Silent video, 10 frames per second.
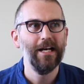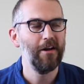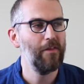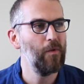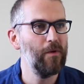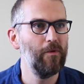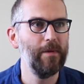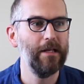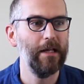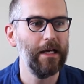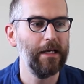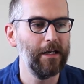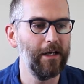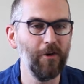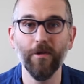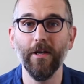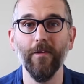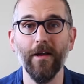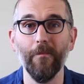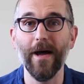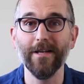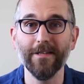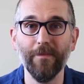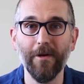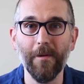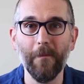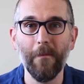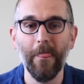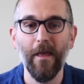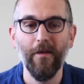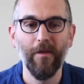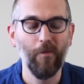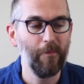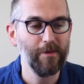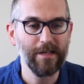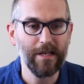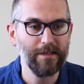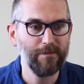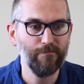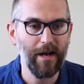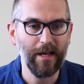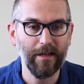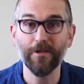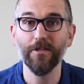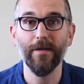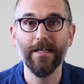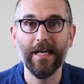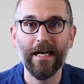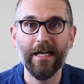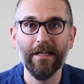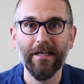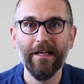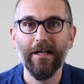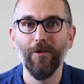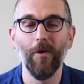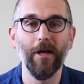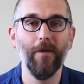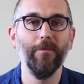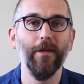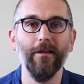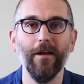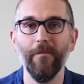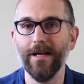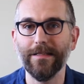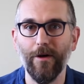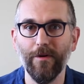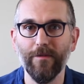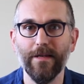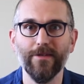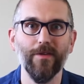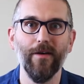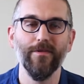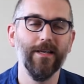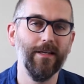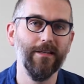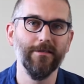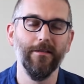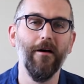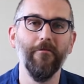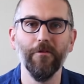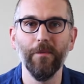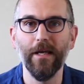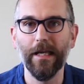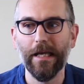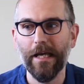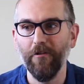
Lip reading: Another one would be like a North Carolina basketball that represents my connection to my dad. Growing up, he played a lot of basketball with me, so that was like his love for me.